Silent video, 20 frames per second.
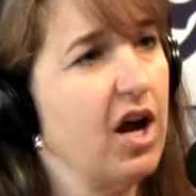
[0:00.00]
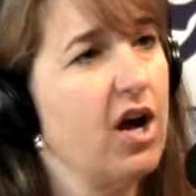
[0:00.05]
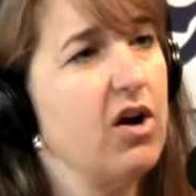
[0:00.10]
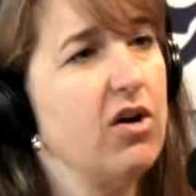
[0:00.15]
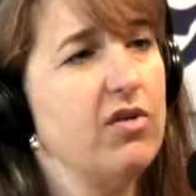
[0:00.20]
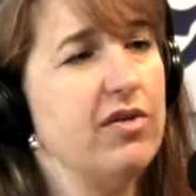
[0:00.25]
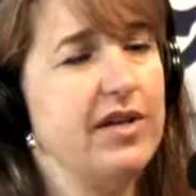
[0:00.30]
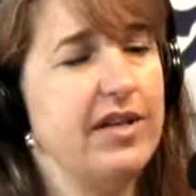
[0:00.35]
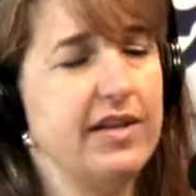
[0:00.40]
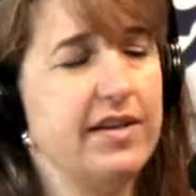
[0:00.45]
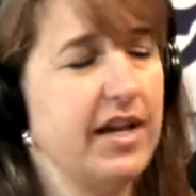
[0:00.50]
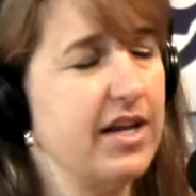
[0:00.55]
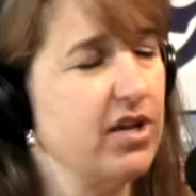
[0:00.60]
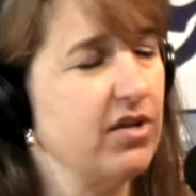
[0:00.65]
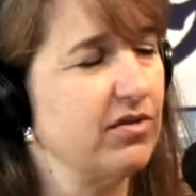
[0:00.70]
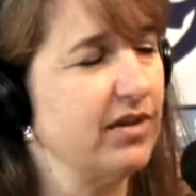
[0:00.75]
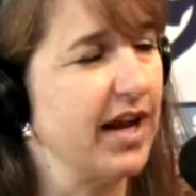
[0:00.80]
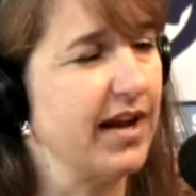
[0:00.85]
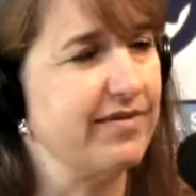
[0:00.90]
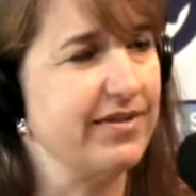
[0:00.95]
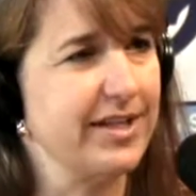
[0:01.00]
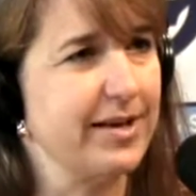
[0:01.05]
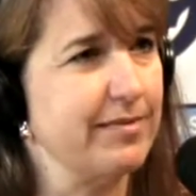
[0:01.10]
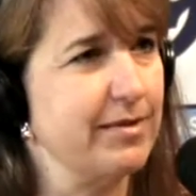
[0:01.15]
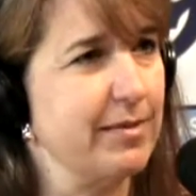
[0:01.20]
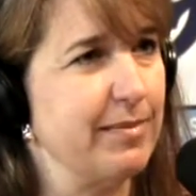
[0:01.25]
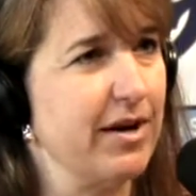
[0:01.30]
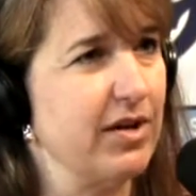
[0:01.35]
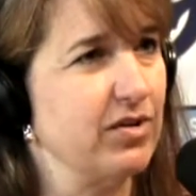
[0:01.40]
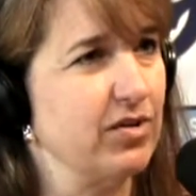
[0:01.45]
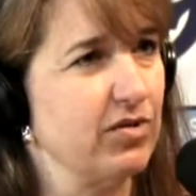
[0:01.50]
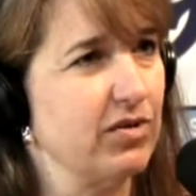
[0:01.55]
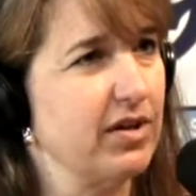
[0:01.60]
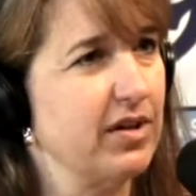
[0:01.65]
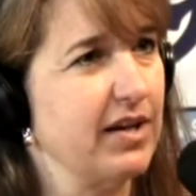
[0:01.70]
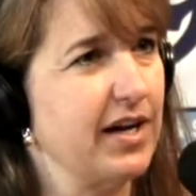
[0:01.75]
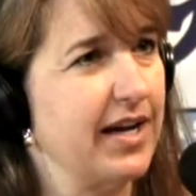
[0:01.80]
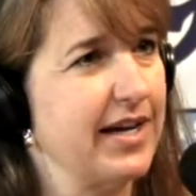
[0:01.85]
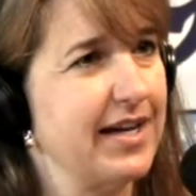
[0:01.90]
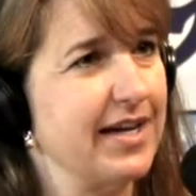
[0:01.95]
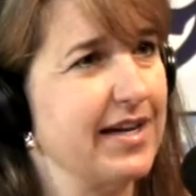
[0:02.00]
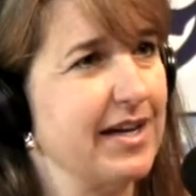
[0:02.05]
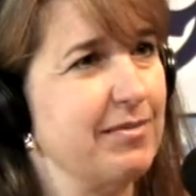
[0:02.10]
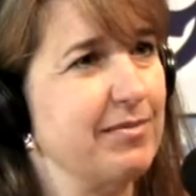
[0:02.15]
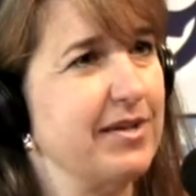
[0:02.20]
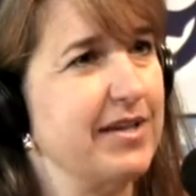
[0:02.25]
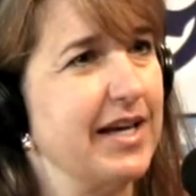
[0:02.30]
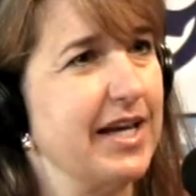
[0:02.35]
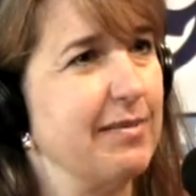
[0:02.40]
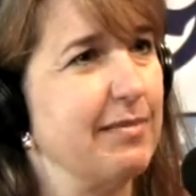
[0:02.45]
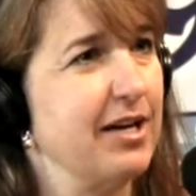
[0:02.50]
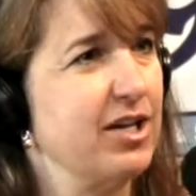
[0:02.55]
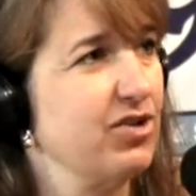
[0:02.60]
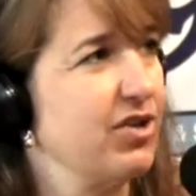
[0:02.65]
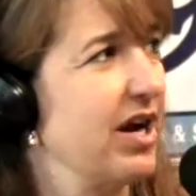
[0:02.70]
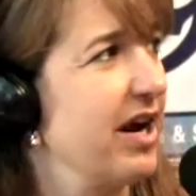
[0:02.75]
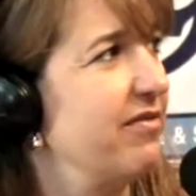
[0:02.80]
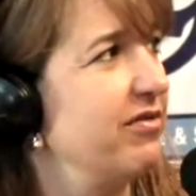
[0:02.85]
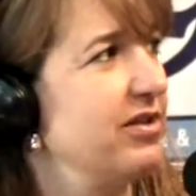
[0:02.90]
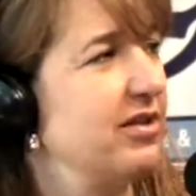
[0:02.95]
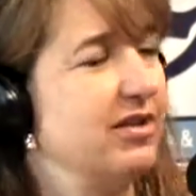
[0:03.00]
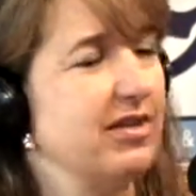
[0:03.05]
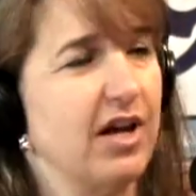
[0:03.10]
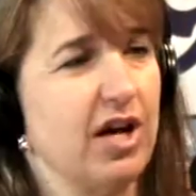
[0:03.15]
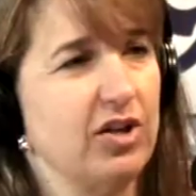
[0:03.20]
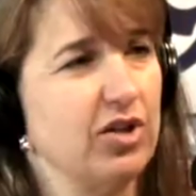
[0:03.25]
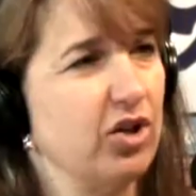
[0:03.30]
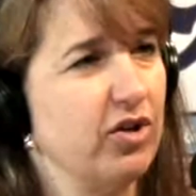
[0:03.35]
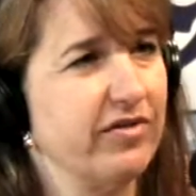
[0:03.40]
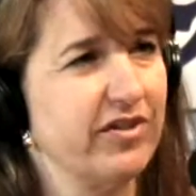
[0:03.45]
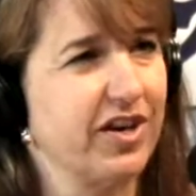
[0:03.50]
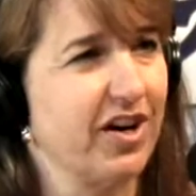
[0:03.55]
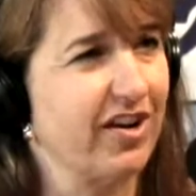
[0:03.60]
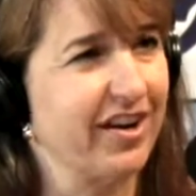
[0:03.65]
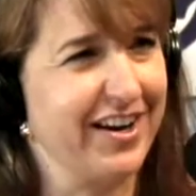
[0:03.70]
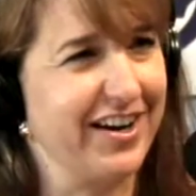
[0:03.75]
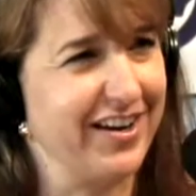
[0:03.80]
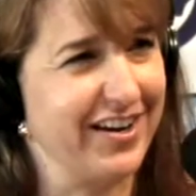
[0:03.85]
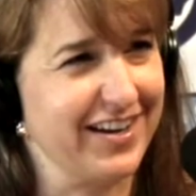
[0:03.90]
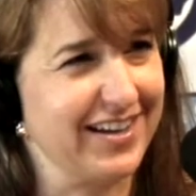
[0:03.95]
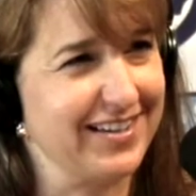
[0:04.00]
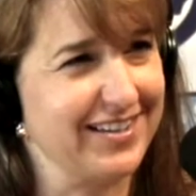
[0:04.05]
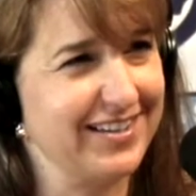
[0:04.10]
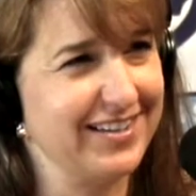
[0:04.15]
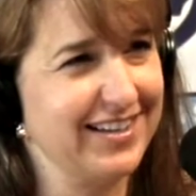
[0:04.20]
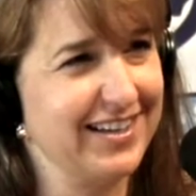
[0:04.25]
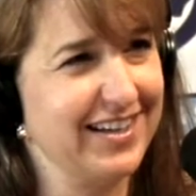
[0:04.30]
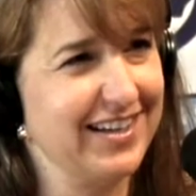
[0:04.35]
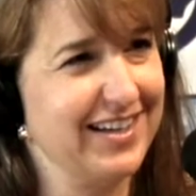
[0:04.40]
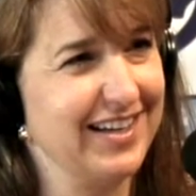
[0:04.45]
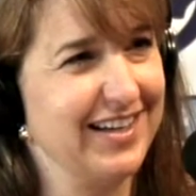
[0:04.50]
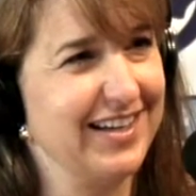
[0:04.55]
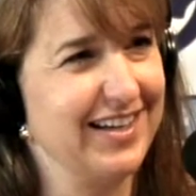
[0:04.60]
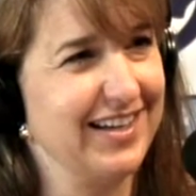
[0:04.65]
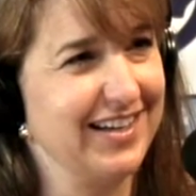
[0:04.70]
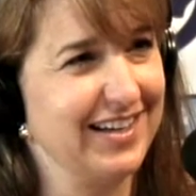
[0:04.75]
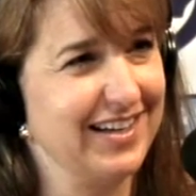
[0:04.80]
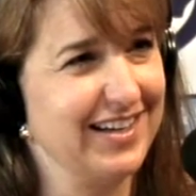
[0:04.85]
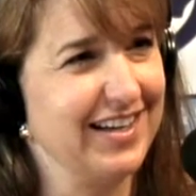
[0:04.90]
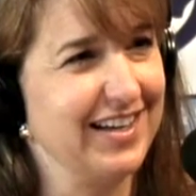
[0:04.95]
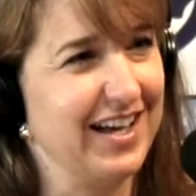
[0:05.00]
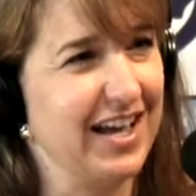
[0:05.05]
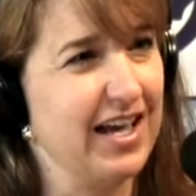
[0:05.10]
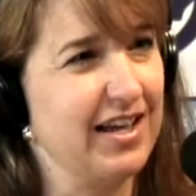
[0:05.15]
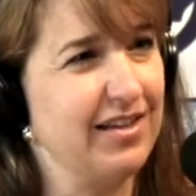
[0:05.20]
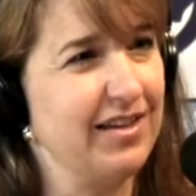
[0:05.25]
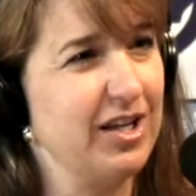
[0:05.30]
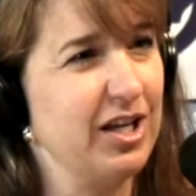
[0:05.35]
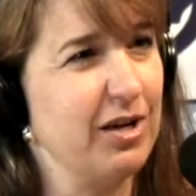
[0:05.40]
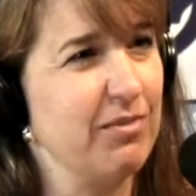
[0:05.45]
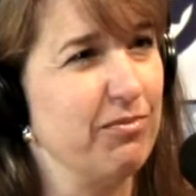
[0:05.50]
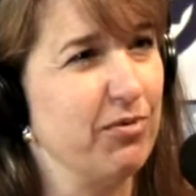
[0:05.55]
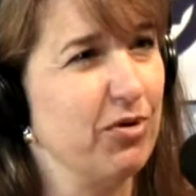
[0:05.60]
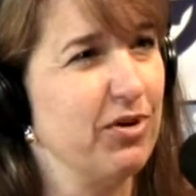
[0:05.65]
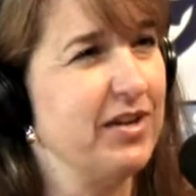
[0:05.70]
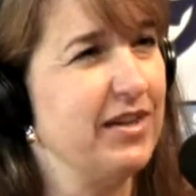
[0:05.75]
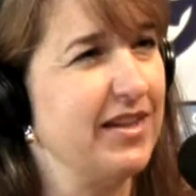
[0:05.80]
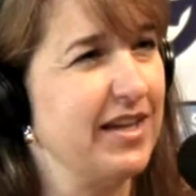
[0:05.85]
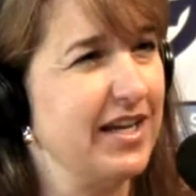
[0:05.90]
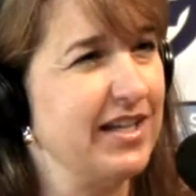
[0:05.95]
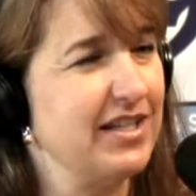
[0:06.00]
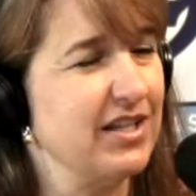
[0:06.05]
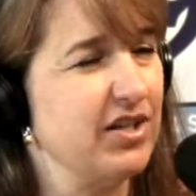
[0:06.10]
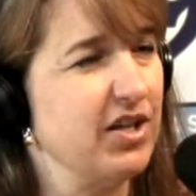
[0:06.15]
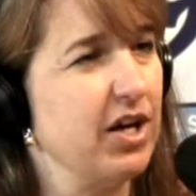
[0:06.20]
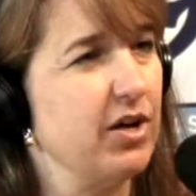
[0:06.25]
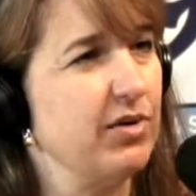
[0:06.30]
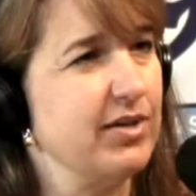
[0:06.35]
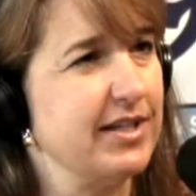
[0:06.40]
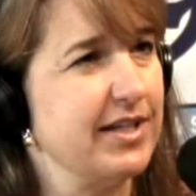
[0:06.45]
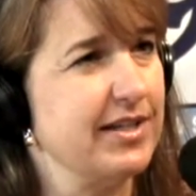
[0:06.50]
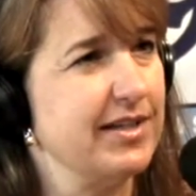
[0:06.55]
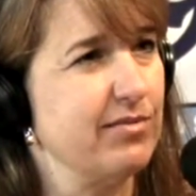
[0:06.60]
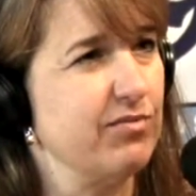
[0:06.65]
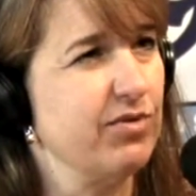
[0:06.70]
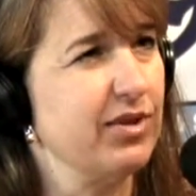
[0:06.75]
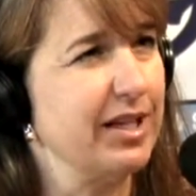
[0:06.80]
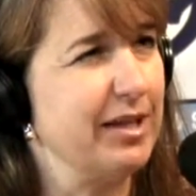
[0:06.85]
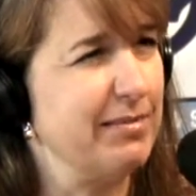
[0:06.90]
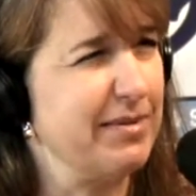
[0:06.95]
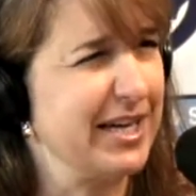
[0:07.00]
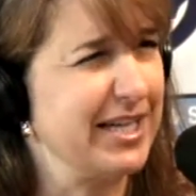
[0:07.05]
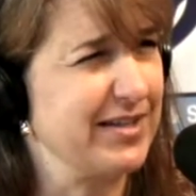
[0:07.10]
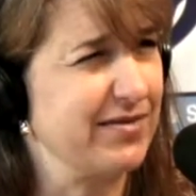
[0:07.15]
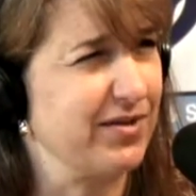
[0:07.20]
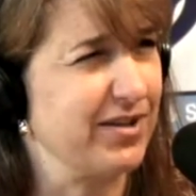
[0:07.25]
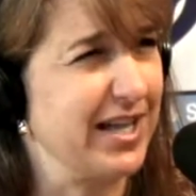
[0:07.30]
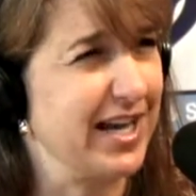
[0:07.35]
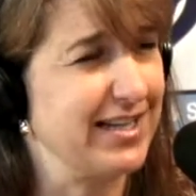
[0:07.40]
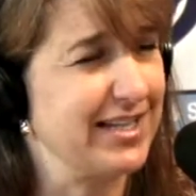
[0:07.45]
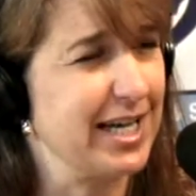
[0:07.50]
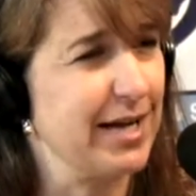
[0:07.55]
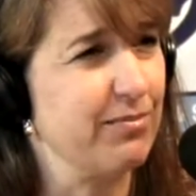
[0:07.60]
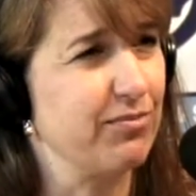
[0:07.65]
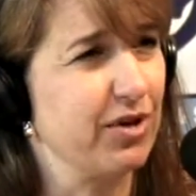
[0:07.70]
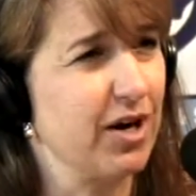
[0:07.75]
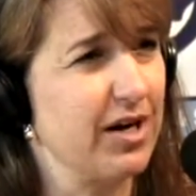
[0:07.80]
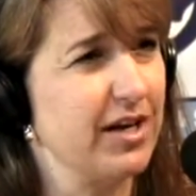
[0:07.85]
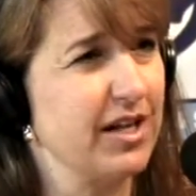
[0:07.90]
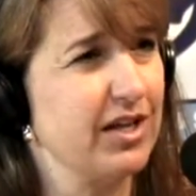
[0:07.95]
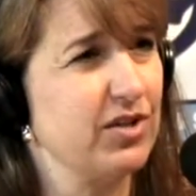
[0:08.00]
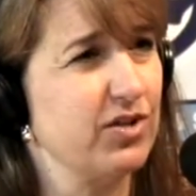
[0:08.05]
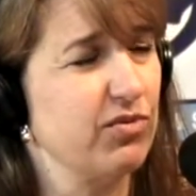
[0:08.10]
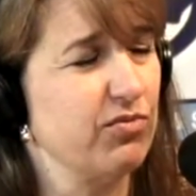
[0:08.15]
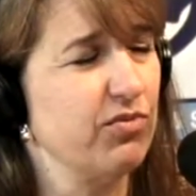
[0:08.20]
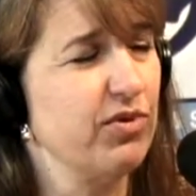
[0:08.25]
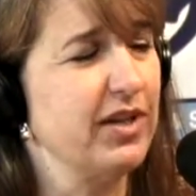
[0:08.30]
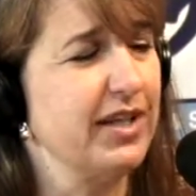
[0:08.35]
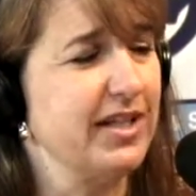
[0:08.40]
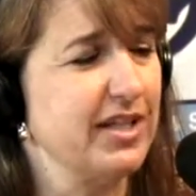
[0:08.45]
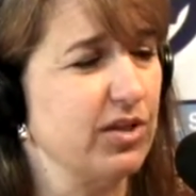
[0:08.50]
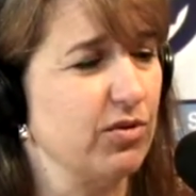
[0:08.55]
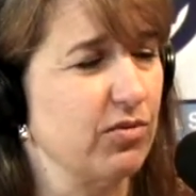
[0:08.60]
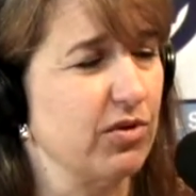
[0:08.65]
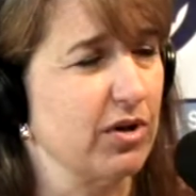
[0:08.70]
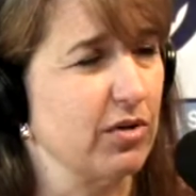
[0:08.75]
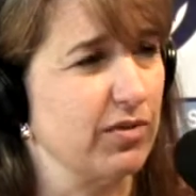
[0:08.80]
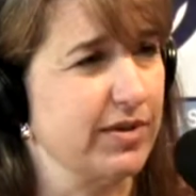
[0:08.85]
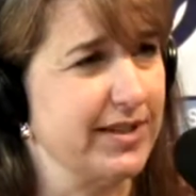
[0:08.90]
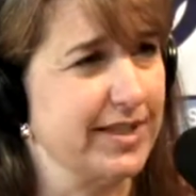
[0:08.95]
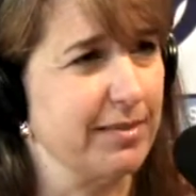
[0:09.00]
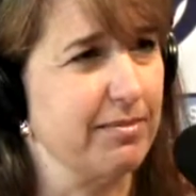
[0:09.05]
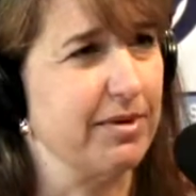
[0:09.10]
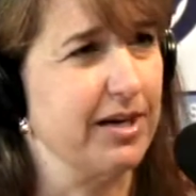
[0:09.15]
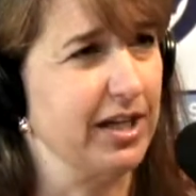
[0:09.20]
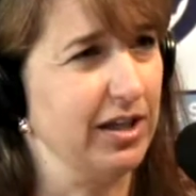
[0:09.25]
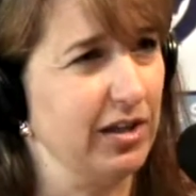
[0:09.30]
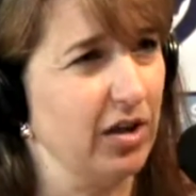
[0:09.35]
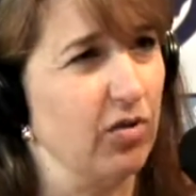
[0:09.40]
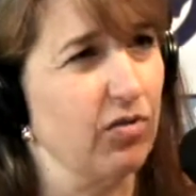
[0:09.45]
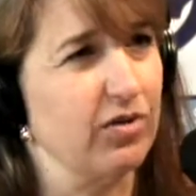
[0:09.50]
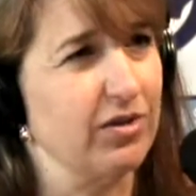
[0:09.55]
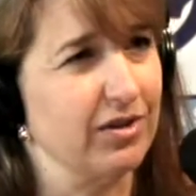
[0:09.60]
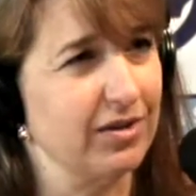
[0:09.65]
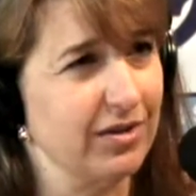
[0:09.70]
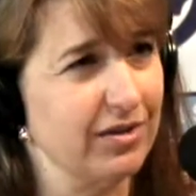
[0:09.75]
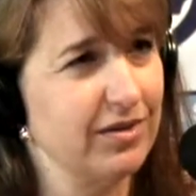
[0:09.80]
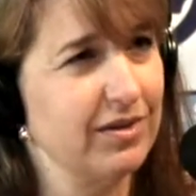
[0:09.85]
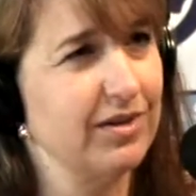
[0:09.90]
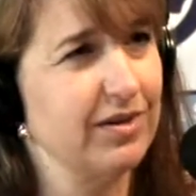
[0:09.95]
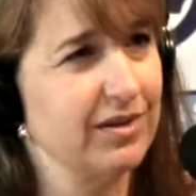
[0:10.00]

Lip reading: Oh, they don't have to come to Mount Dora. I can come to them. I travel all over our area. The important thing to know is it's really best for that type product really to work with somebody local.